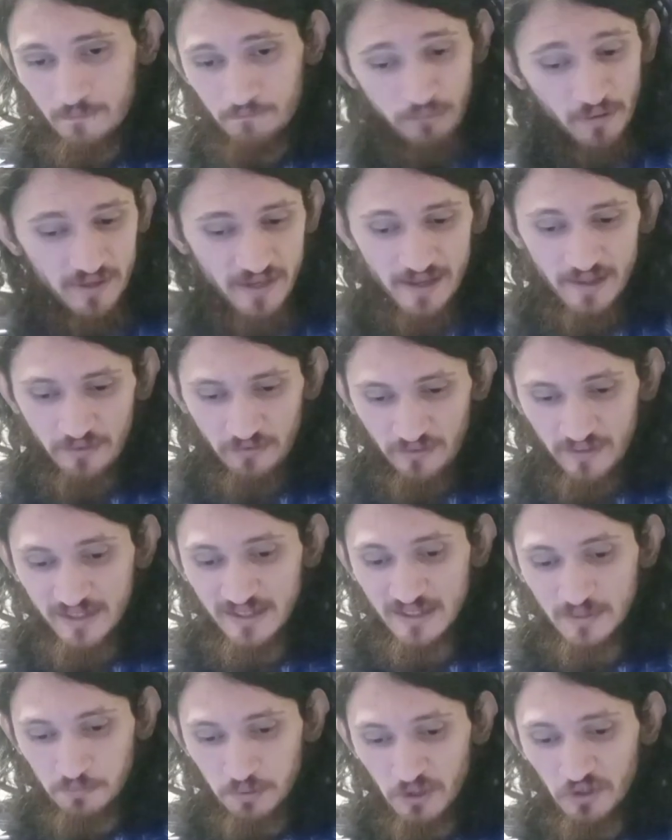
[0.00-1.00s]
But yeah,
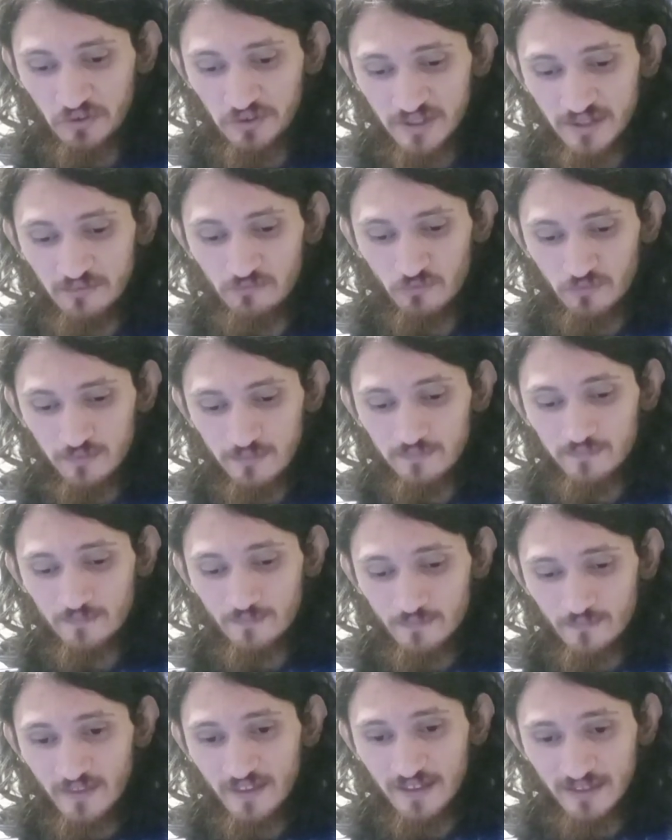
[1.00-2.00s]
this
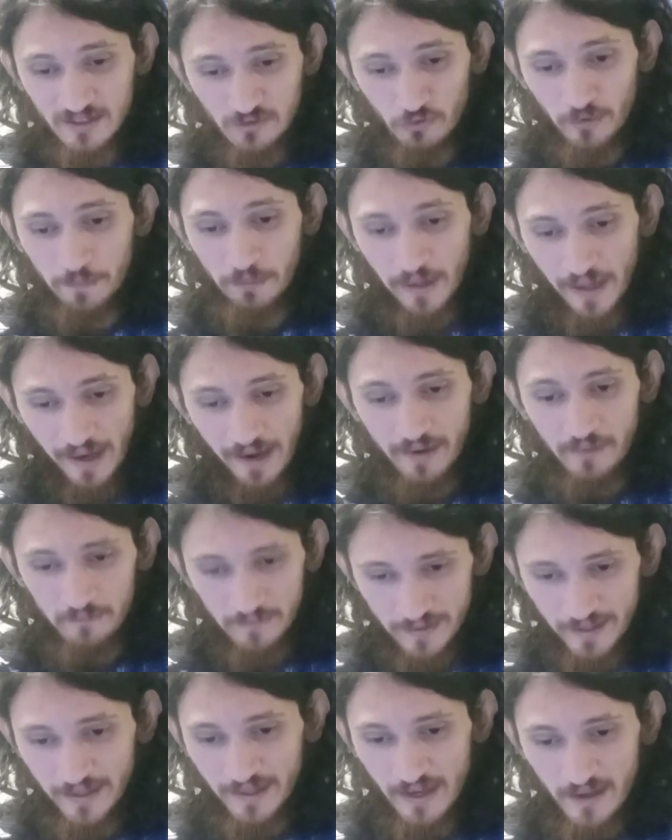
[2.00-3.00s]
reply,
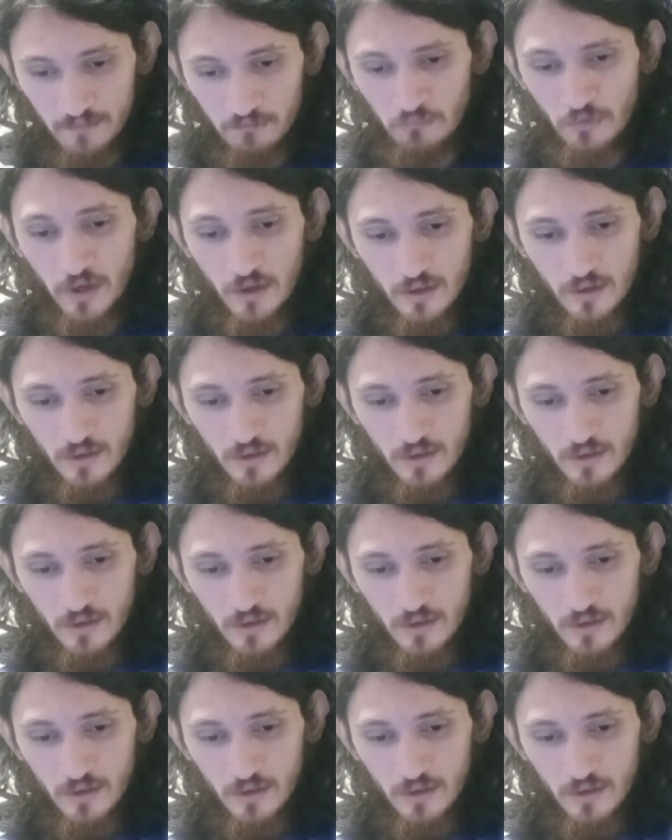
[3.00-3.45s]
again,